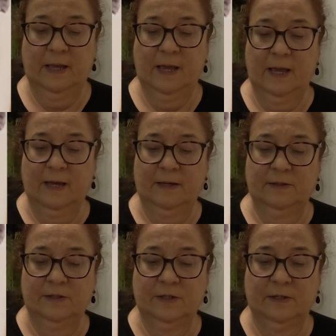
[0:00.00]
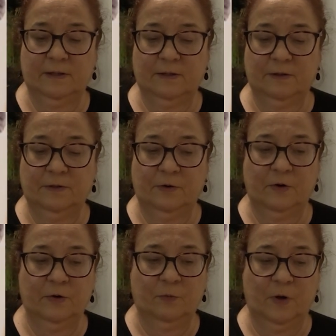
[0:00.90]
And the
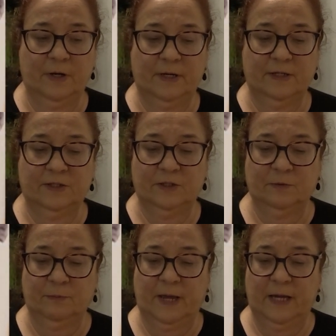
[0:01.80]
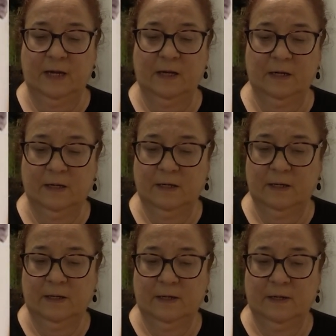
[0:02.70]
third one is to make
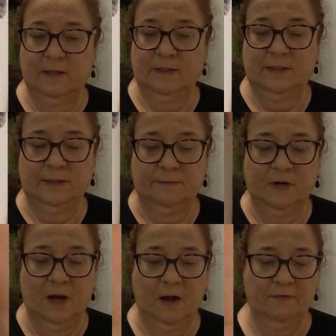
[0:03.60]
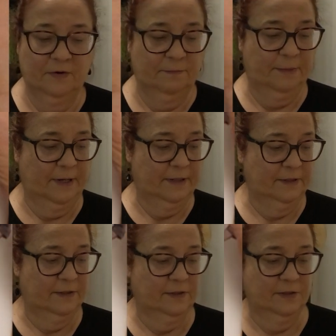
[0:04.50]
some covered
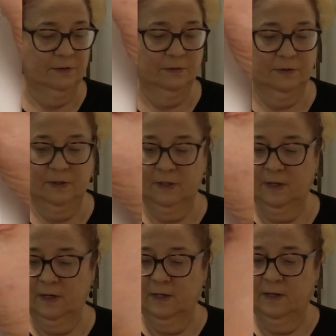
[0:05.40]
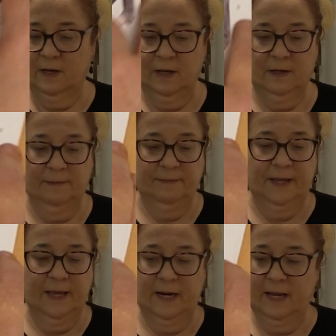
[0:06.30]
buttons.
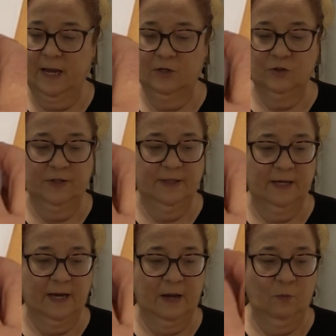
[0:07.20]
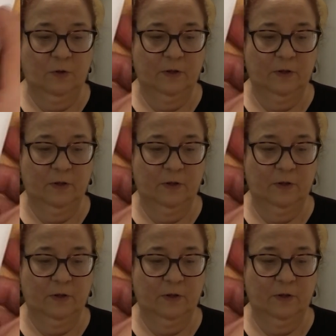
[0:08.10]
And I actually think I